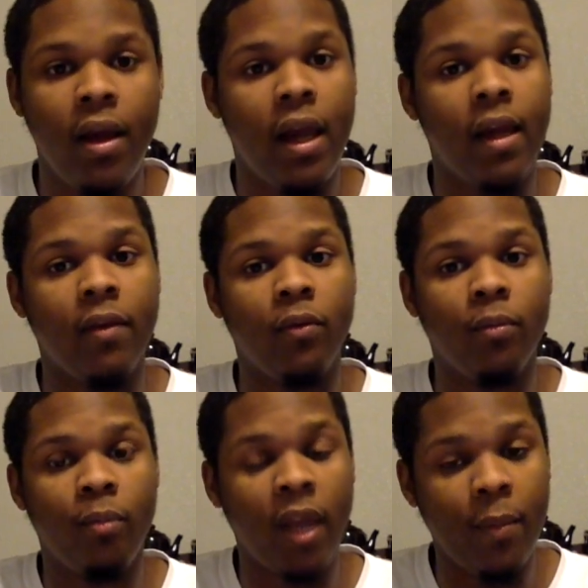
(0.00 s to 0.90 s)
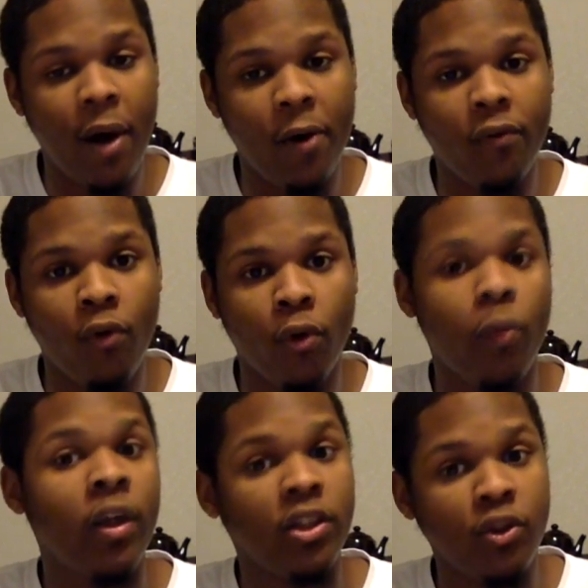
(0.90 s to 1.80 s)
and play power forward
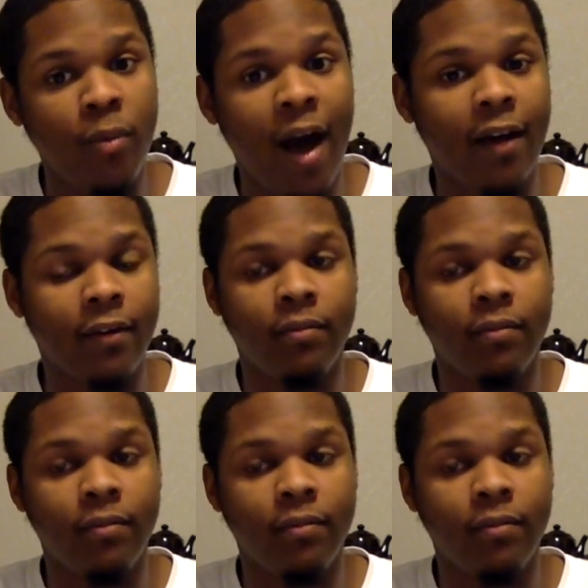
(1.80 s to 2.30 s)
with Zubac.